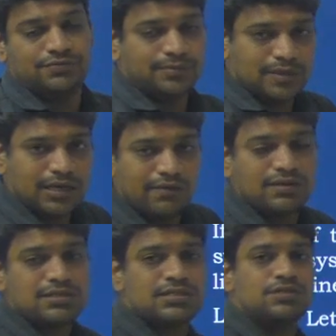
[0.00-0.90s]
From the
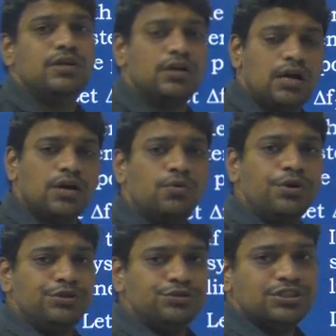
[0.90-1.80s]
governor side, you are not
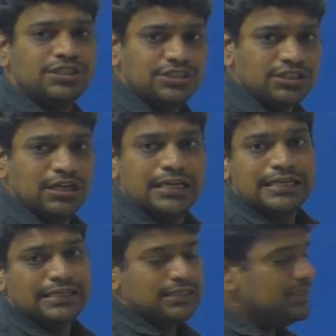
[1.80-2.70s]
going to change
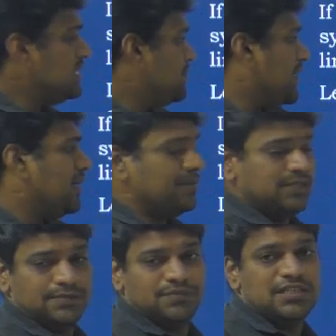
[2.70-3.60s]
this
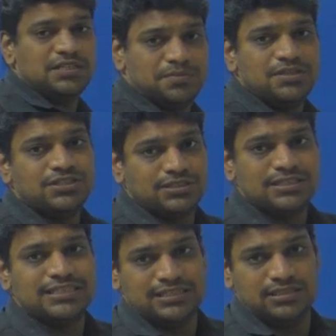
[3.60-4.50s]
parameter, that speed changer
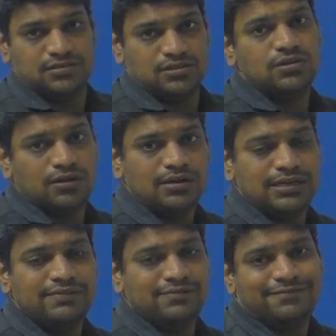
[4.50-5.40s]
setting. So you are
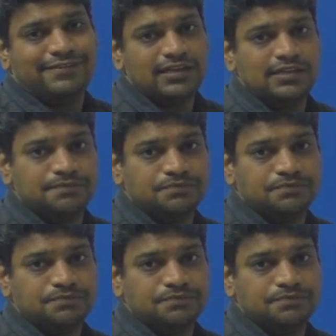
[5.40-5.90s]
leaving free.